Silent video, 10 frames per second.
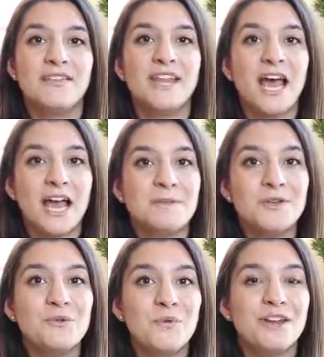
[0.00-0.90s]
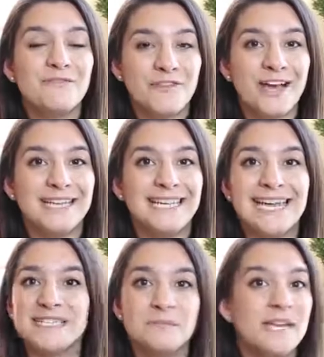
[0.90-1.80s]
then I'm going to want to find
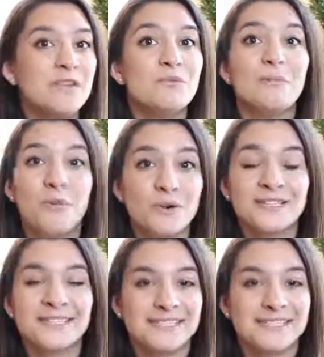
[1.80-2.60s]
as many reports